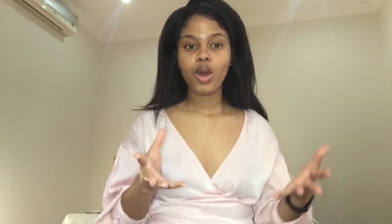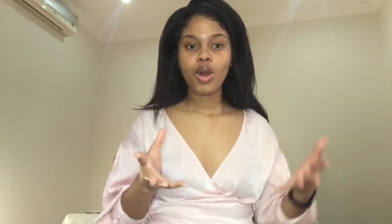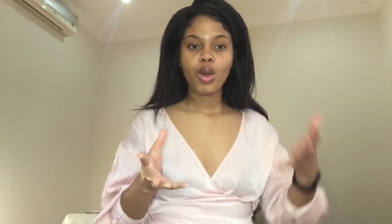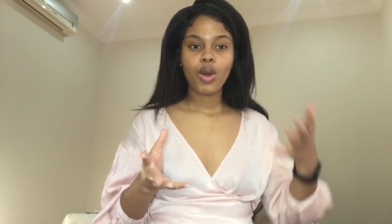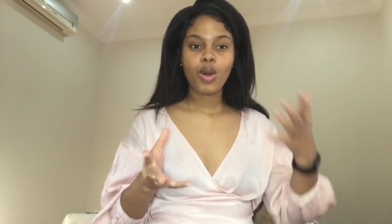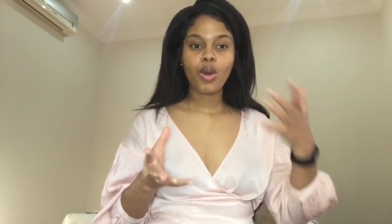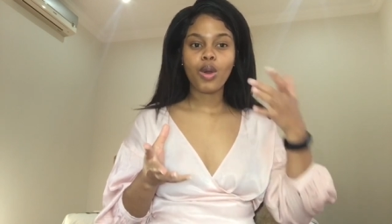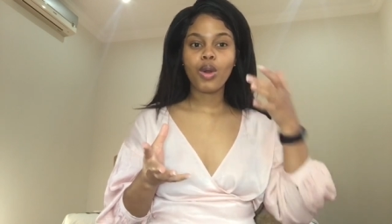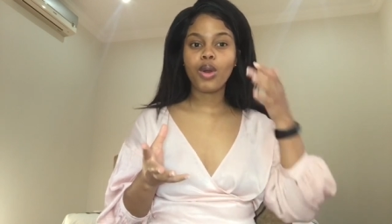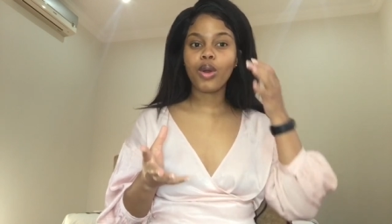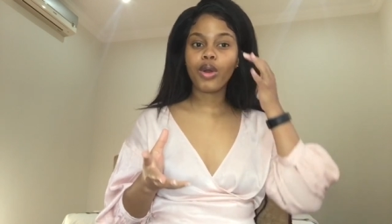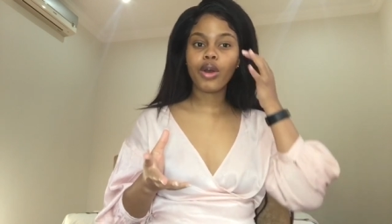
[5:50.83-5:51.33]

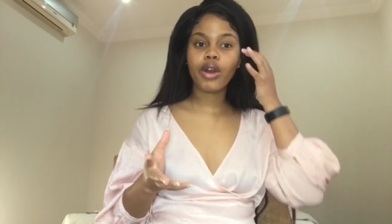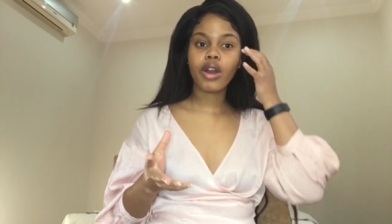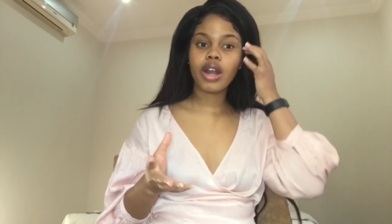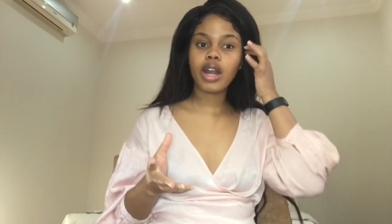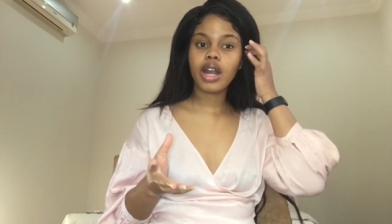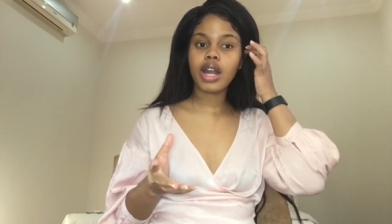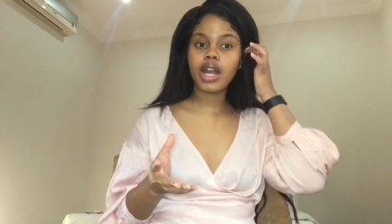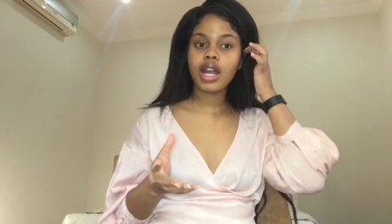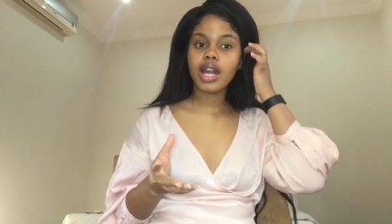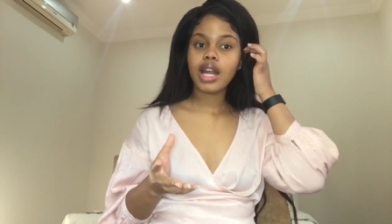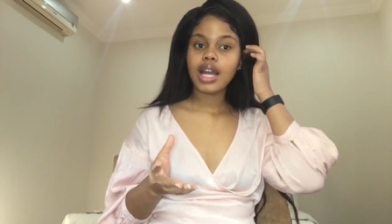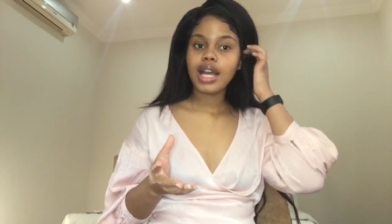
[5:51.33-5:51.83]

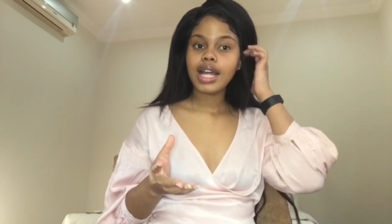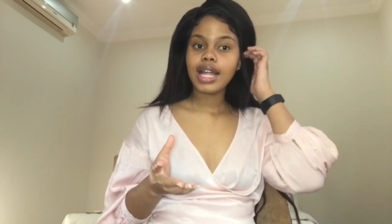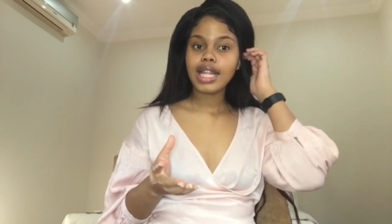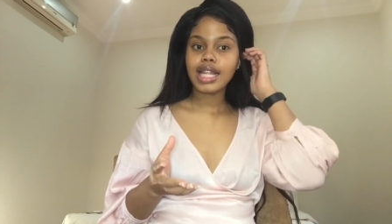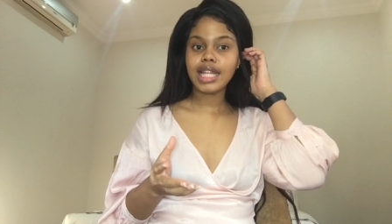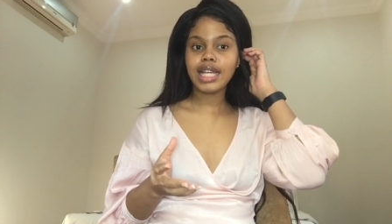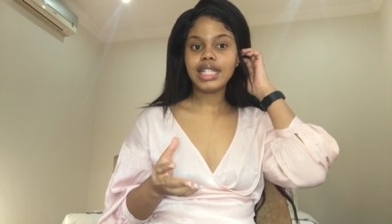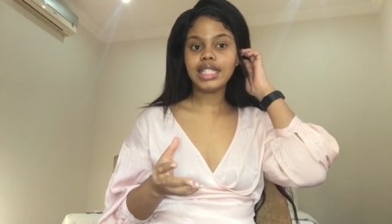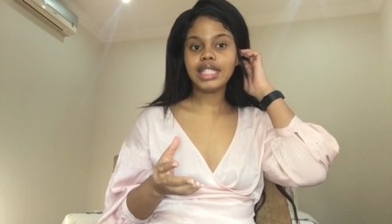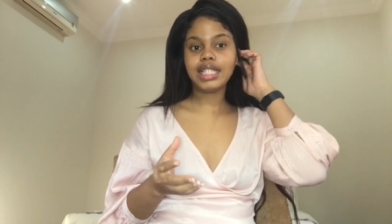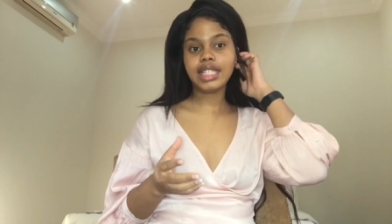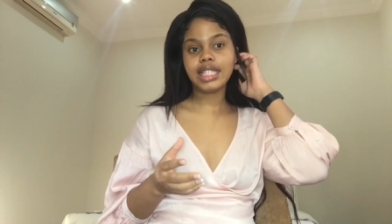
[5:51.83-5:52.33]
or
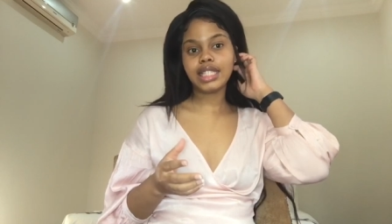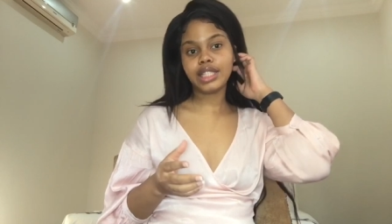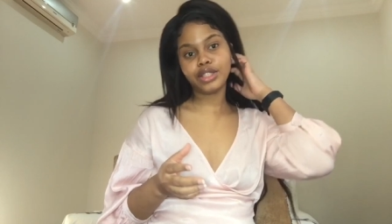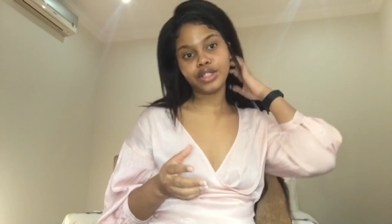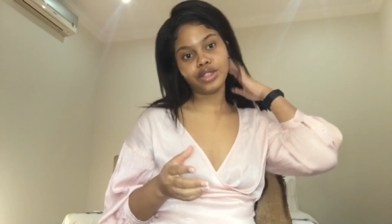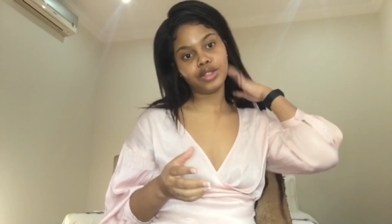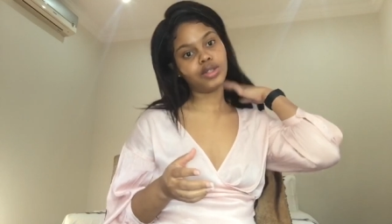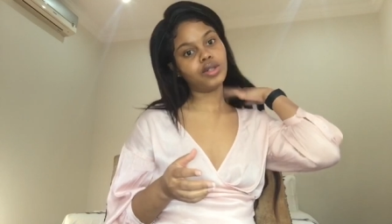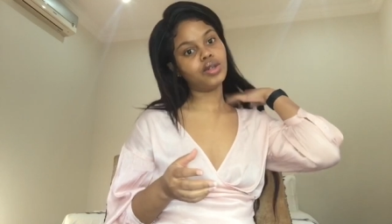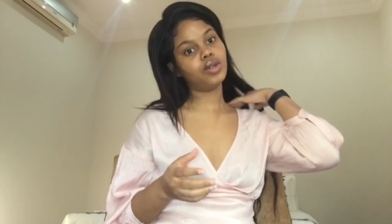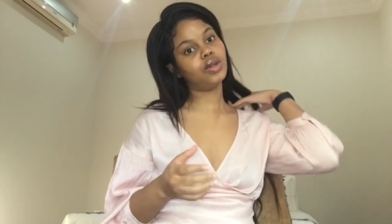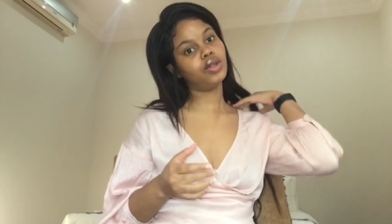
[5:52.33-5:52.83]
they just, you
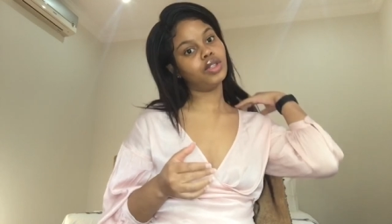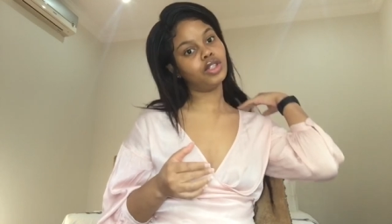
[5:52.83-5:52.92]
know,